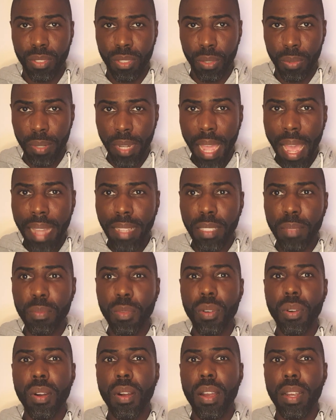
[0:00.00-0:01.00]
react
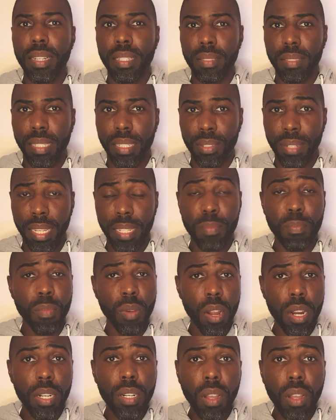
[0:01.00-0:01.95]
more and create more